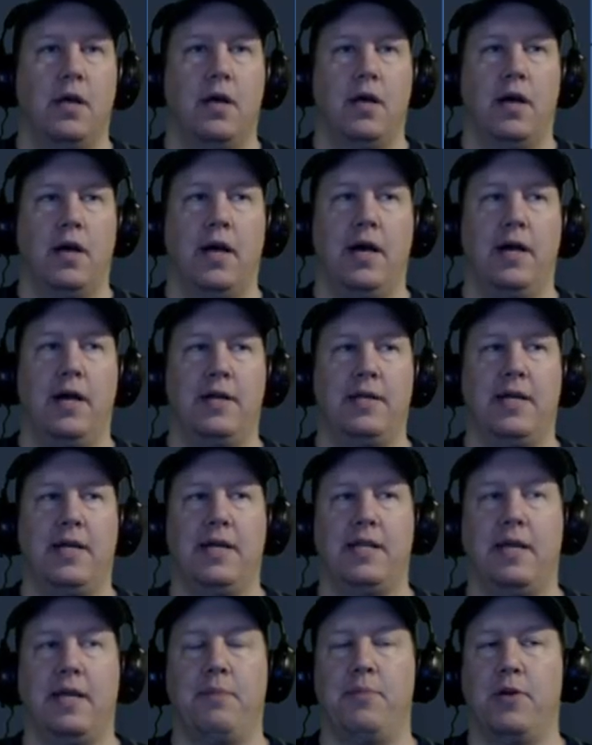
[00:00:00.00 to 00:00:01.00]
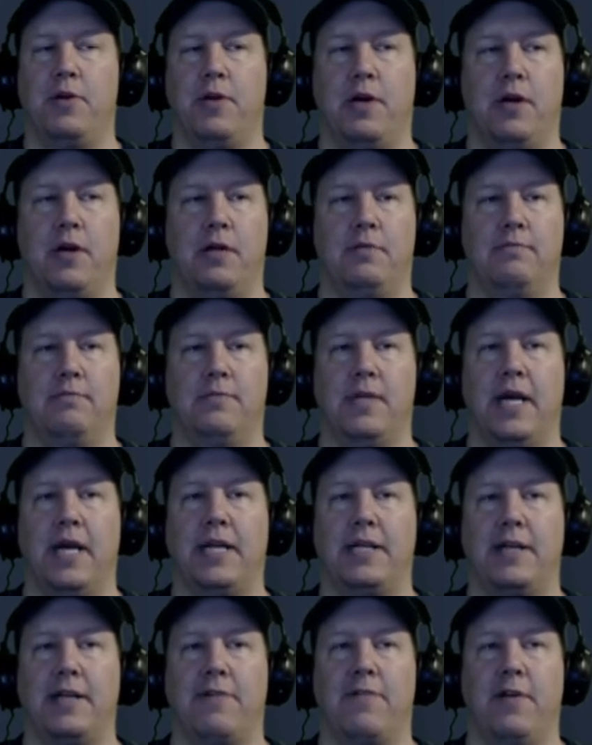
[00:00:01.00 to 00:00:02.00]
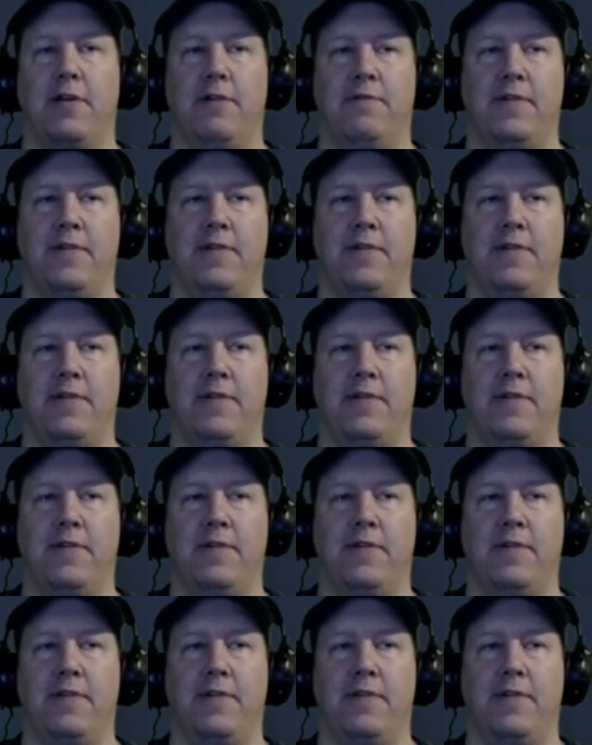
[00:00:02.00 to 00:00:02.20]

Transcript: Uh, yeah, they put on like different